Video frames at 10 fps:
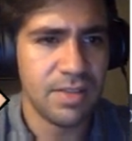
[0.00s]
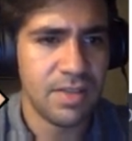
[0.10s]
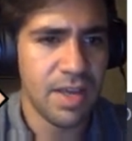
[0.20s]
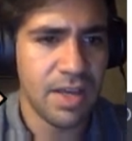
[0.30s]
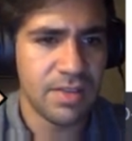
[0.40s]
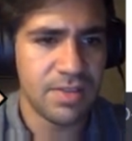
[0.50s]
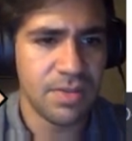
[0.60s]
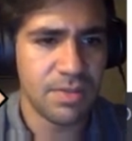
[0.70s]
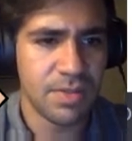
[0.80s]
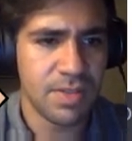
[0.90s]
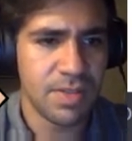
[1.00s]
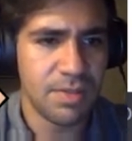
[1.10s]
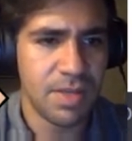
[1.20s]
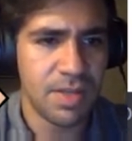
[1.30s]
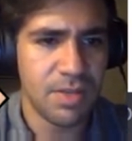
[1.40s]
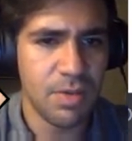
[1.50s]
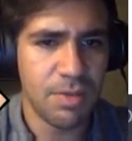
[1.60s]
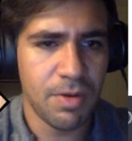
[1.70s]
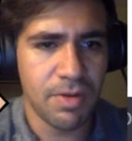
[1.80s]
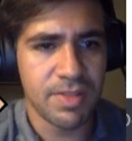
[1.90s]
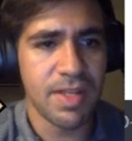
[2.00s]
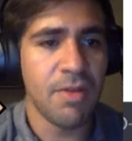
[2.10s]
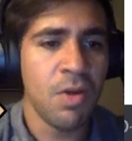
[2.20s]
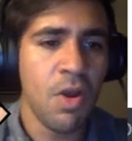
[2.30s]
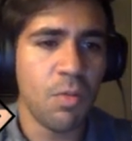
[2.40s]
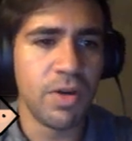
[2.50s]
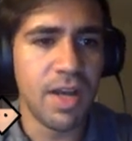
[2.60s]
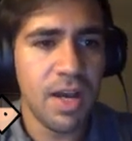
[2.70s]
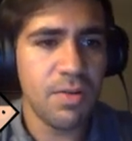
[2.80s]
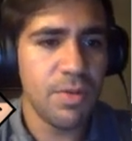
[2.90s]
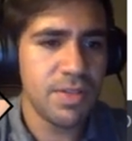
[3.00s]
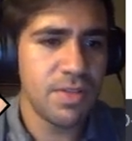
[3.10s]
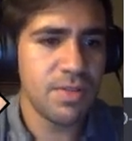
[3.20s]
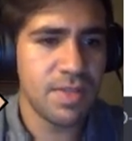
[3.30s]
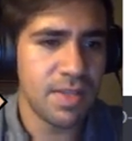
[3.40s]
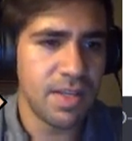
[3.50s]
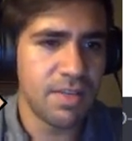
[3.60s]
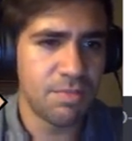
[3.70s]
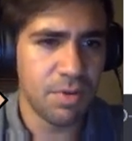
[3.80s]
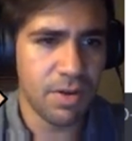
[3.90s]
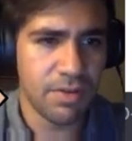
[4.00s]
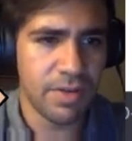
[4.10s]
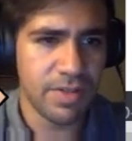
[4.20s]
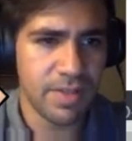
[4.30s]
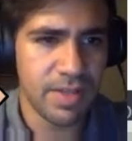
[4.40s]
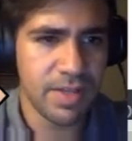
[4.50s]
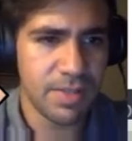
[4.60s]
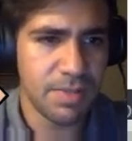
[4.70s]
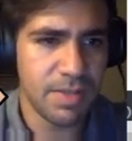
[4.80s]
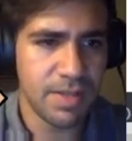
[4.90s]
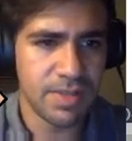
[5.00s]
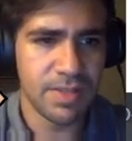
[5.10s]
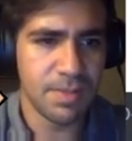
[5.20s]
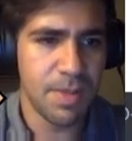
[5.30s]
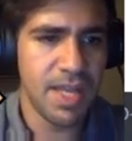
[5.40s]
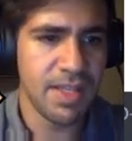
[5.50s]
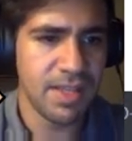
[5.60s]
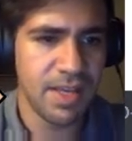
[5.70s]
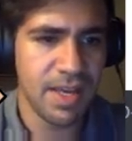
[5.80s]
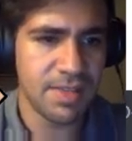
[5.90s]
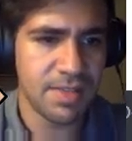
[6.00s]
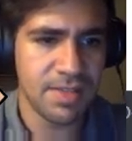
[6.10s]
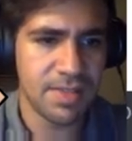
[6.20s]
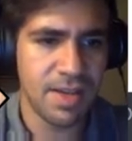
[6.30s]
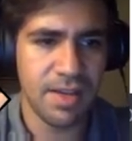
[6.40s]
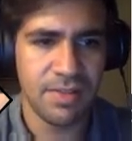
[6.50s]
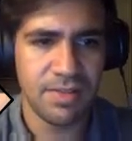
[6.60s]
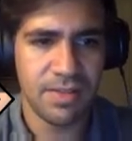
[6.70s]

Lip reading: Yeah, so I'm just going to make a UI progress. Now, we're not going to use the native progress, and that's because it's a pain in the ass to style,